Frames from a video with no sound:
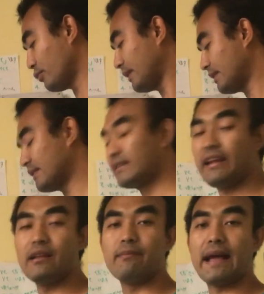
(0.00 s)
with
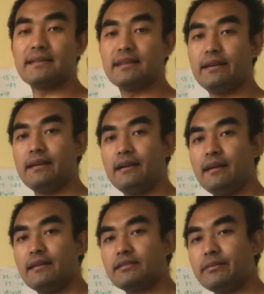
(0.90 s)
tail backside.
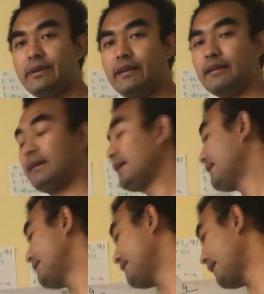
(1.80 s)
That's going to be
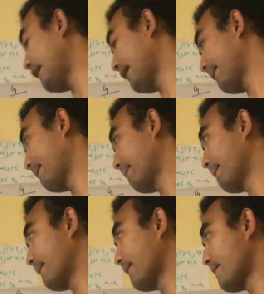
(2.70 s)
ne,
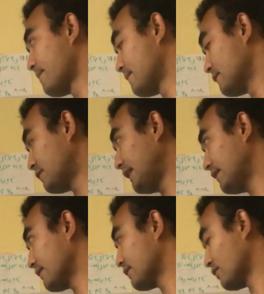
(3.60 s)

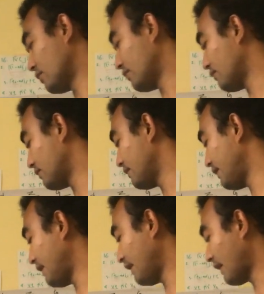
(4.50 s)
right? So
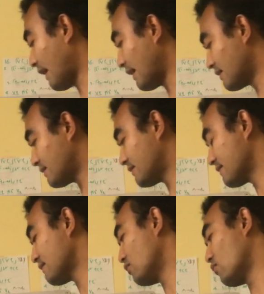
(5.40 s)
ne
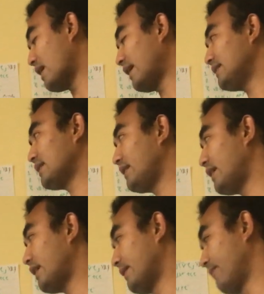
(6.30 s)
has wa
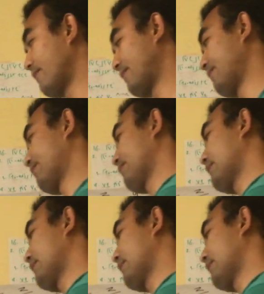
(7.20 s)
inside that,